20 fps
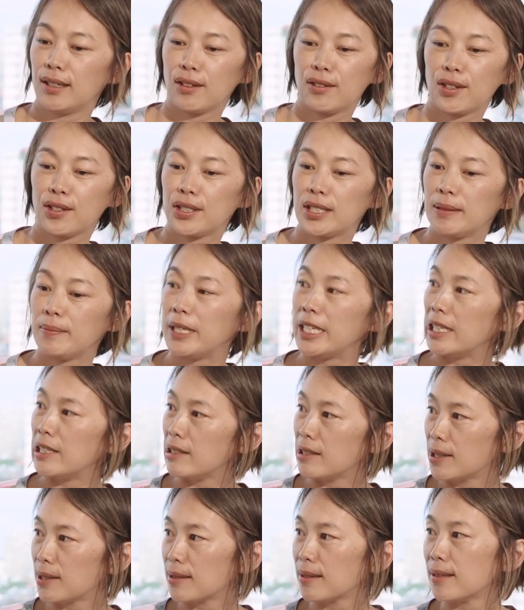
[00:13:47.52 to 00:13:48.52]
30
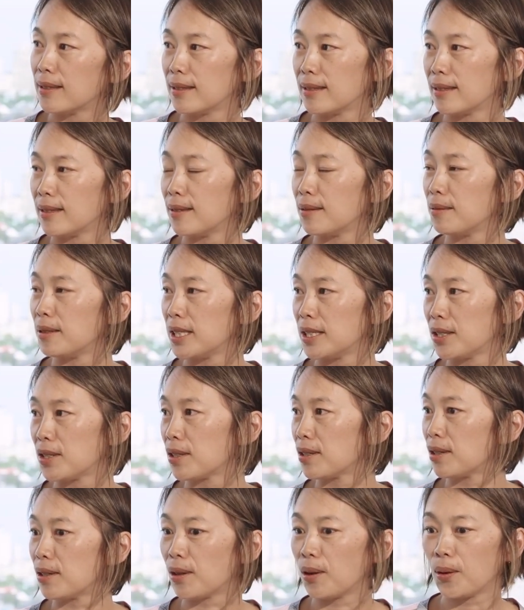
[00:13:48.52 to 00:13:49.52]
minutes
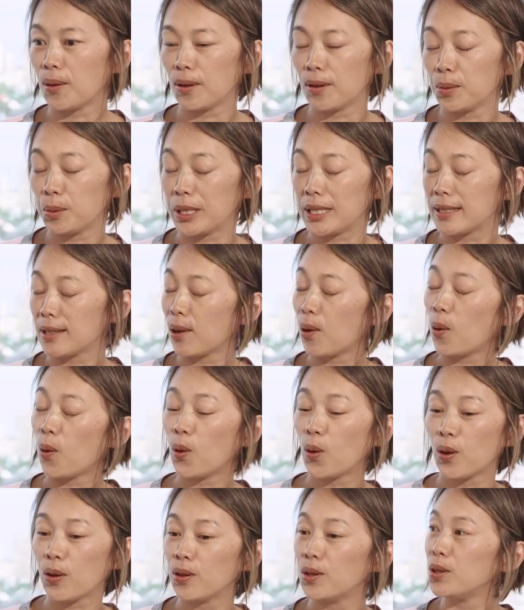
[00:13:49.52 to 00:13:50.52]
with
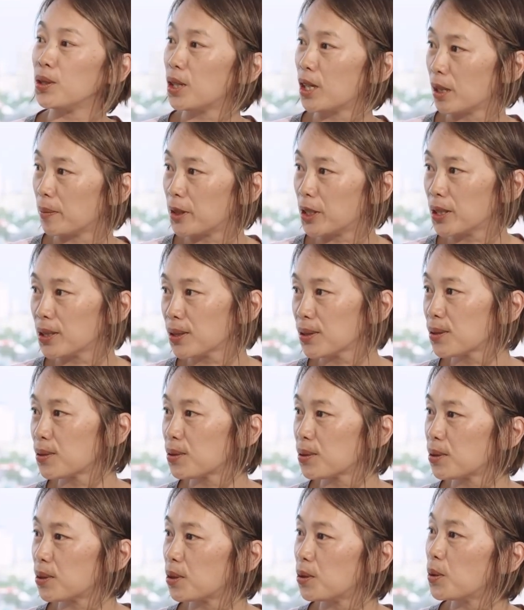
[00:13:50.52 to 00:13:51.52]
all the newcomers
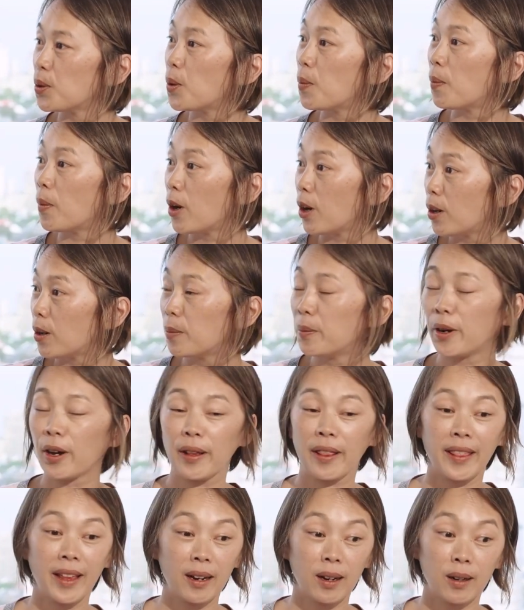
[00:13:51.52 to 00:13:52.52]
to know more
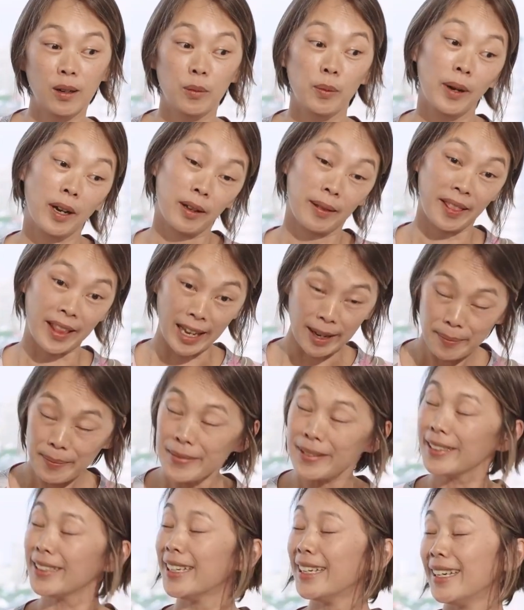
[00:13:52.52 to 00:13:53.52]
about them,
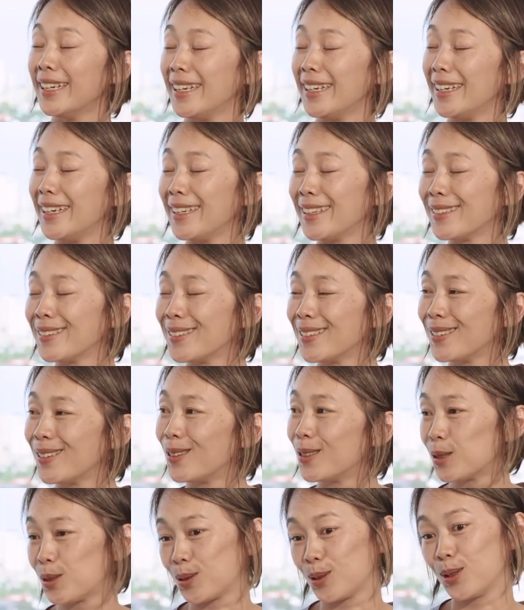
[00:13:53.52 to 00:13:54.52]
and
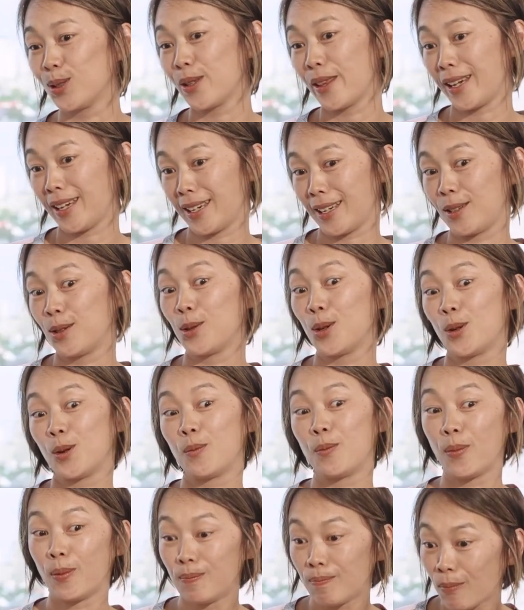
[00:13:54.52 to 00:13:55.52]
also they can
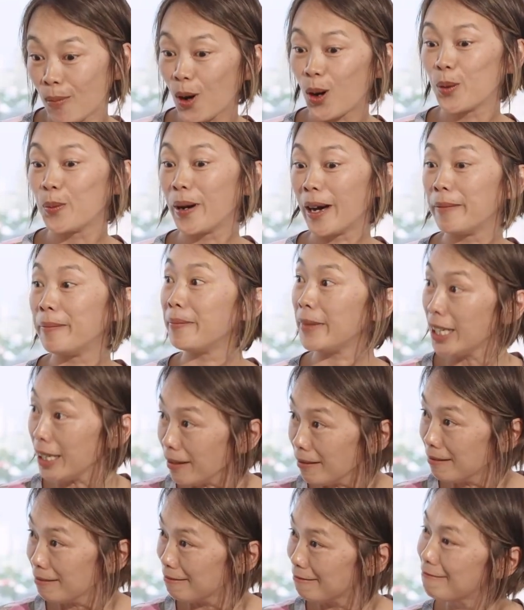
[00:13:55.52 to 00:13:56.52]
know more about me.
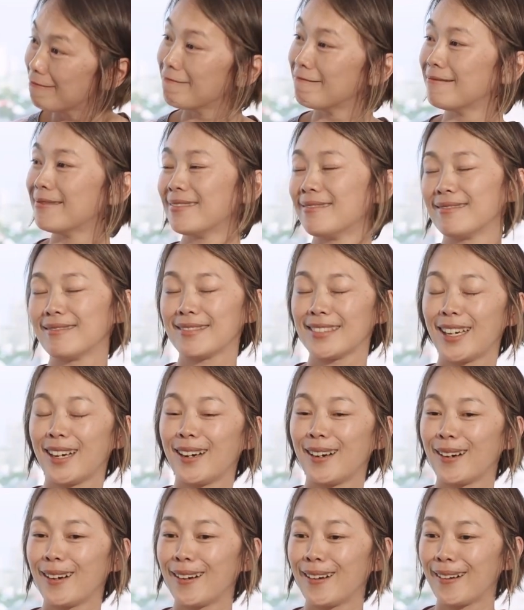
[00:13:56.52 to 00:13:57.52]

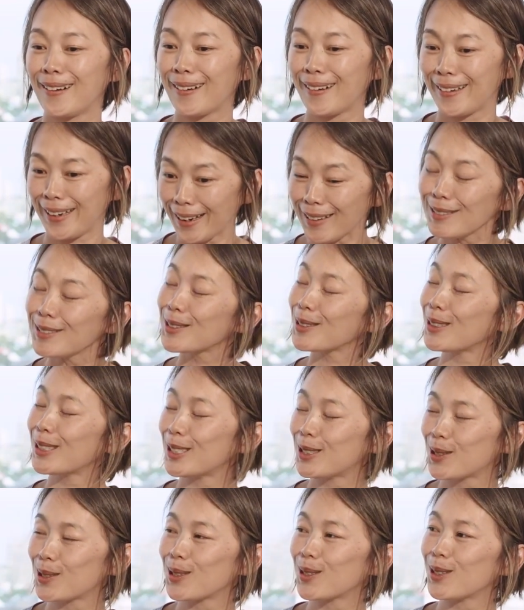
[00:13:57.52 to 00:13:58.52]
So
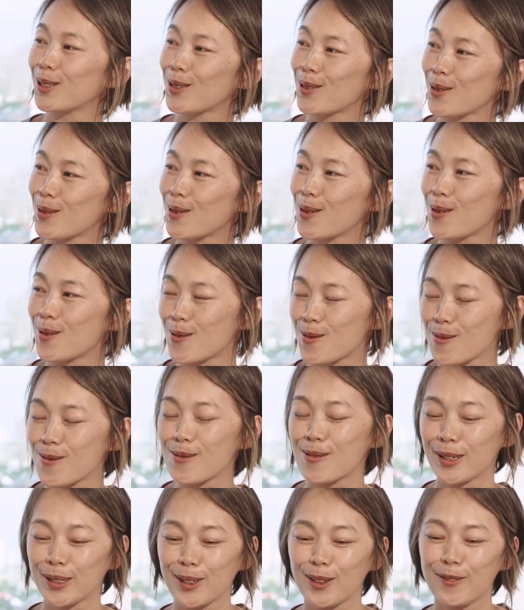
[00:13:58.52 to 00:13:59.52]
it's
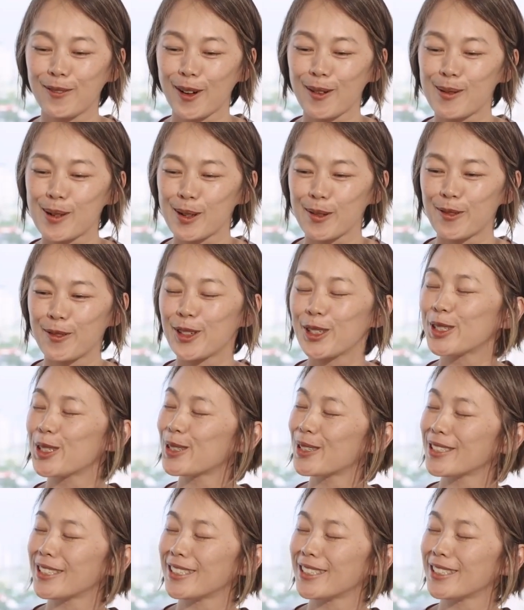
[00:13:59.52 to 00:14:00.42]
one of our first.